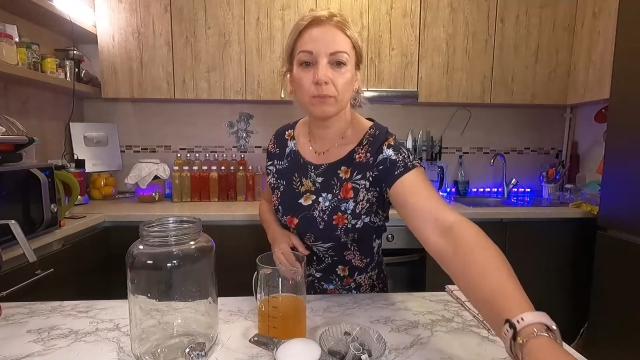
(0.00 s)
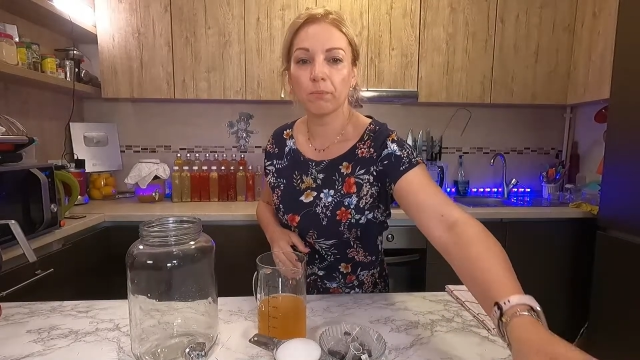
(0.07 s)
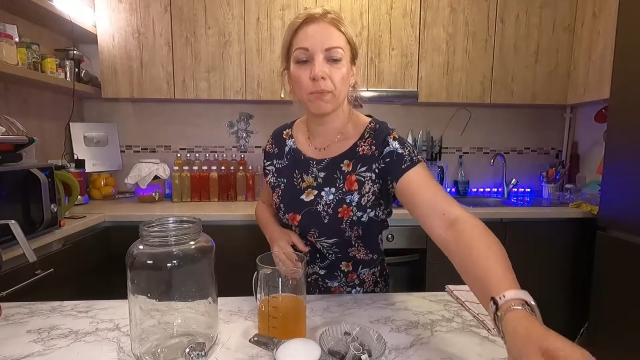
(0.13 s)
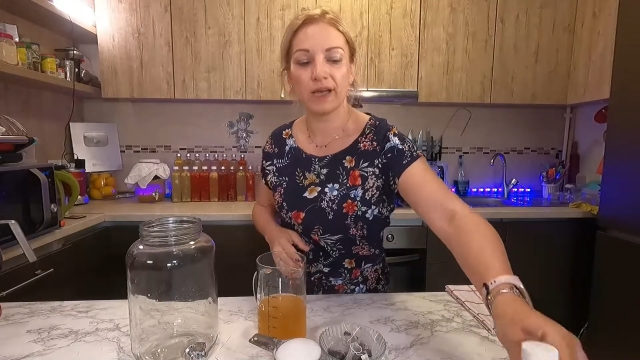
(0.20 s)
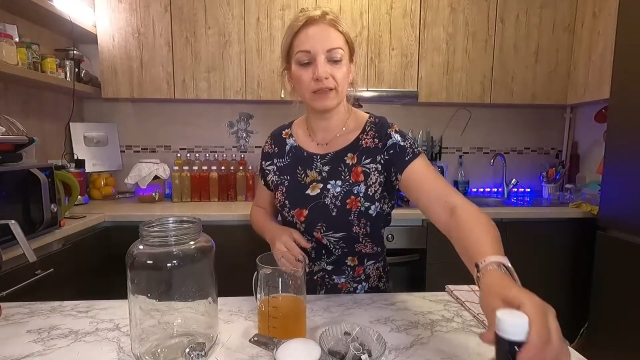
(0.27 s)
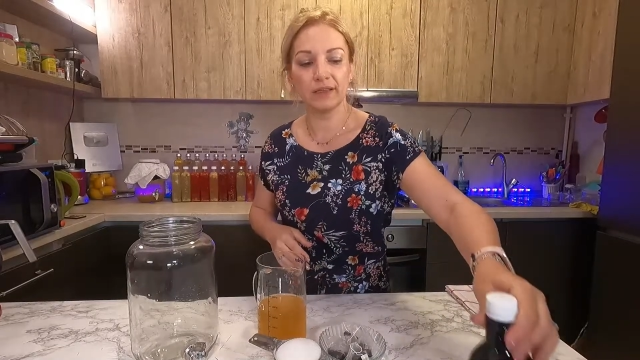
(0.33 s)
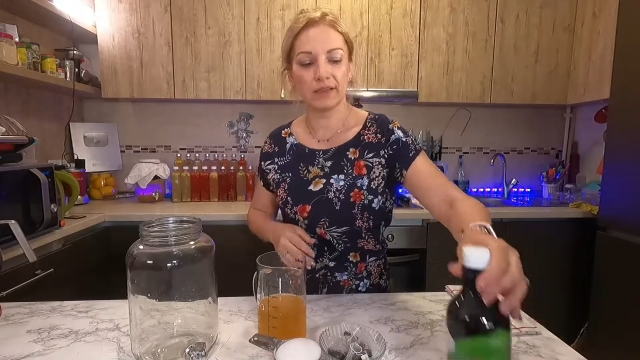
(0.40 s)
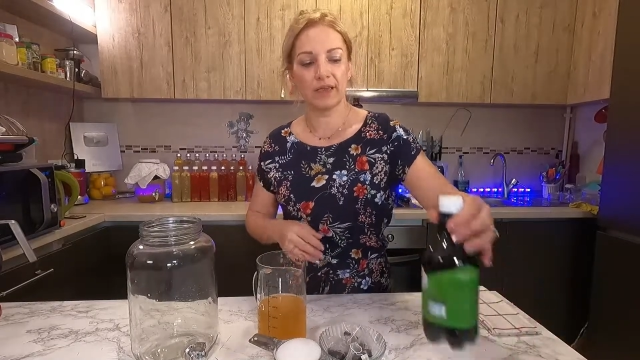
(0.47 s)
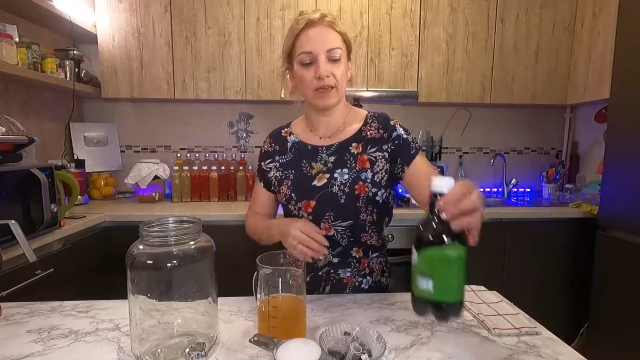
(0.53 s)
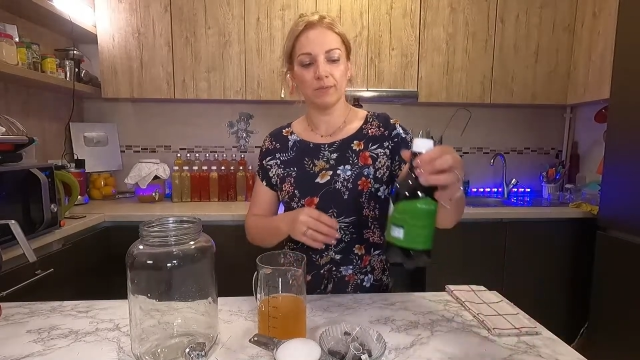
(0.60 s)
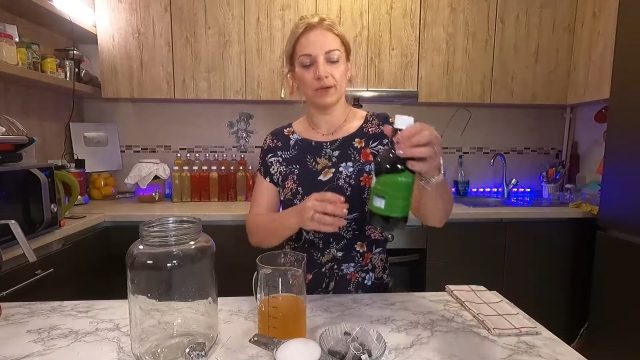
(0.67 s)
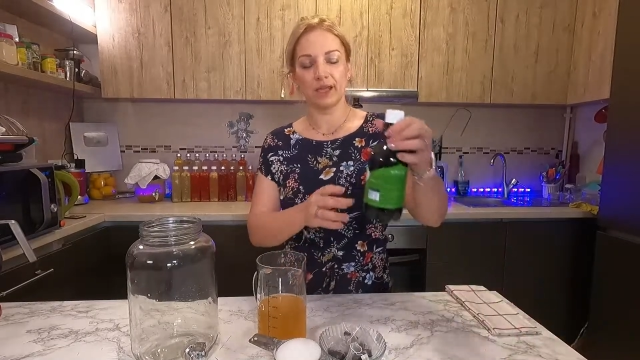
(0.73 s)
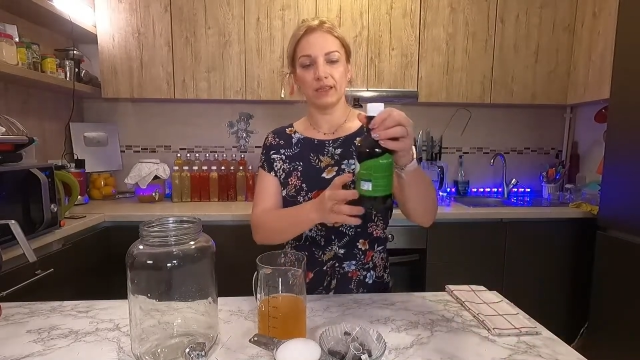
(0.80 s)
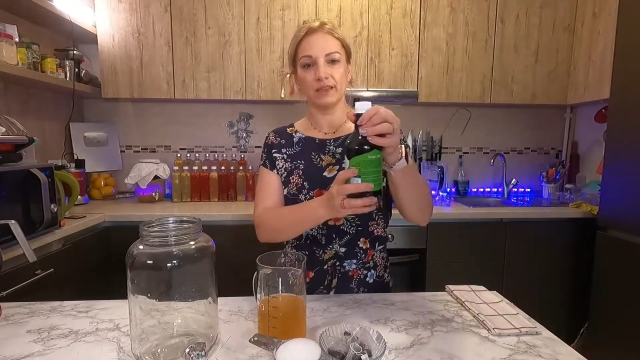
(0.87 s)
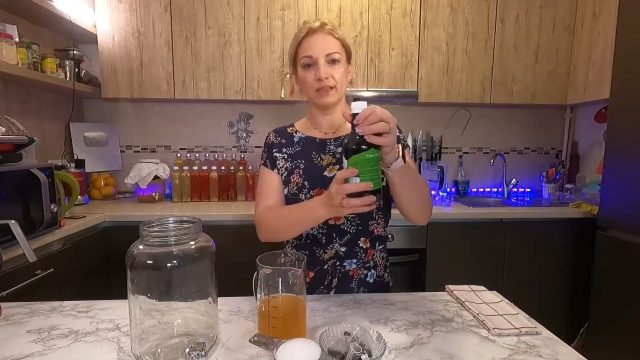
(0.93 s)
Mine
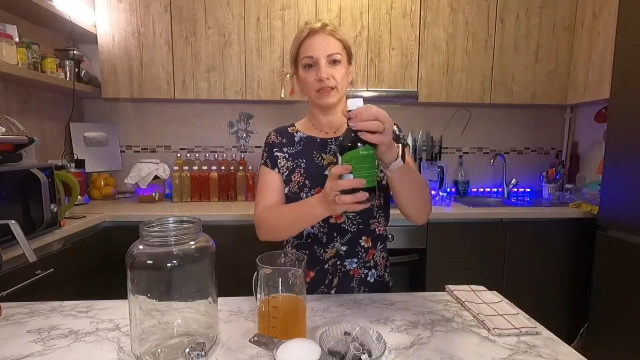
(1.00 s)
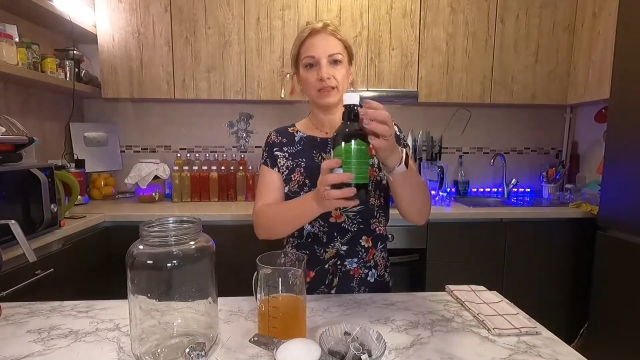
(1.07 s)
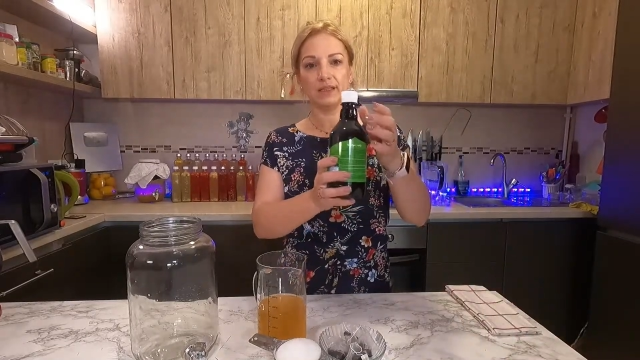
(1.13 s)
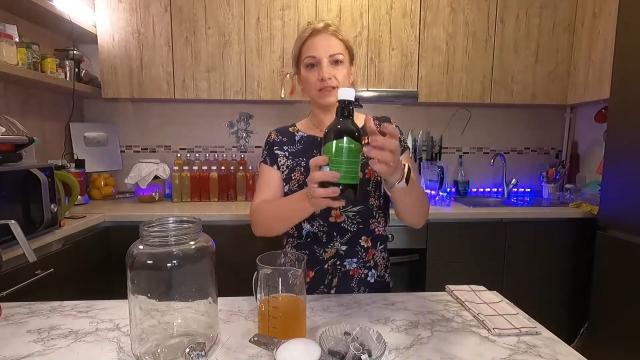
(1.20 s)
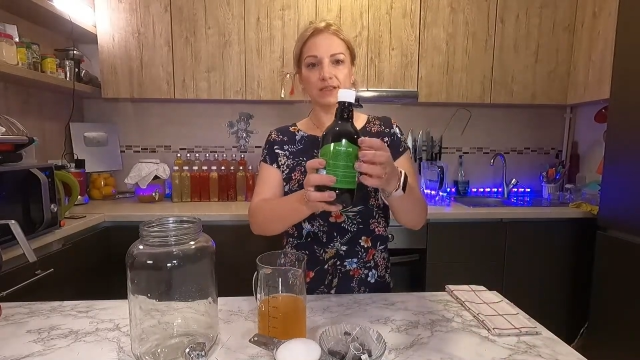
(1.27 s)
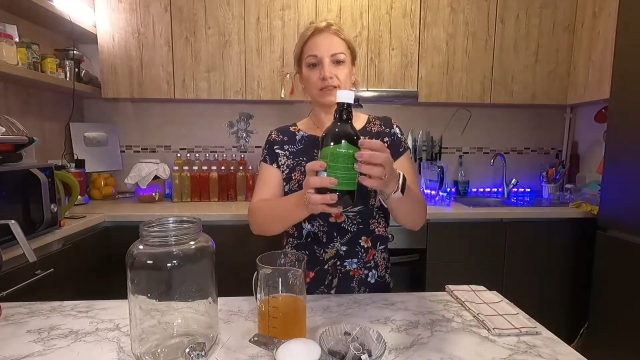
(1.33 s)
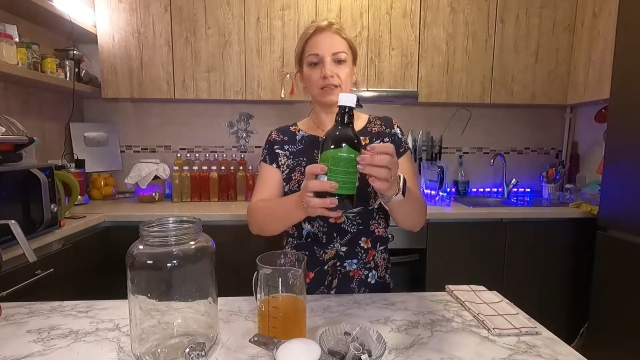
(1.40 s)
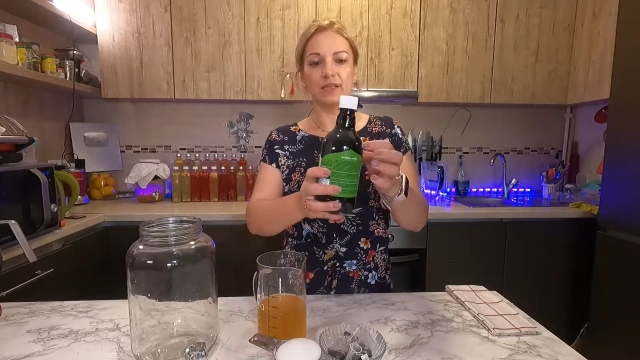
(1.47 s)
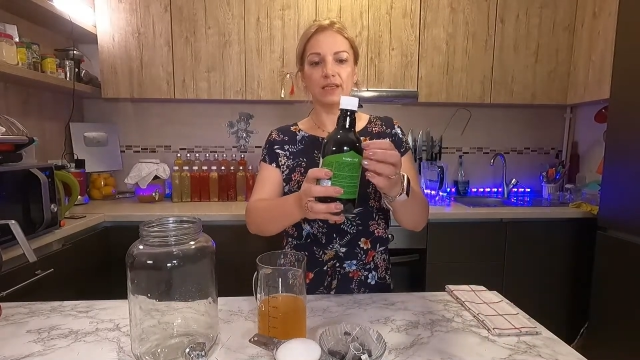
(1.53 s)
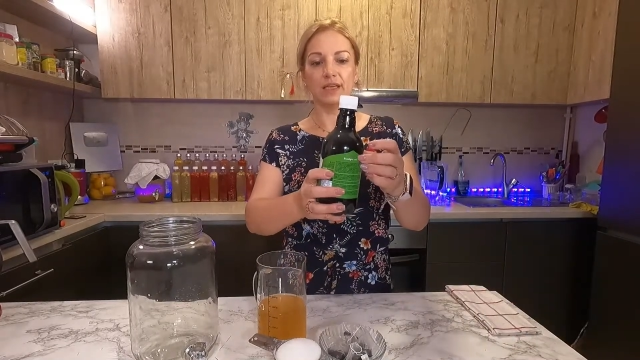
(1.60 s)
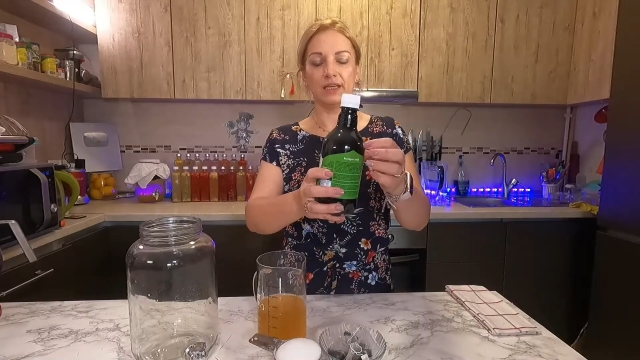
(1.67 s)
came like this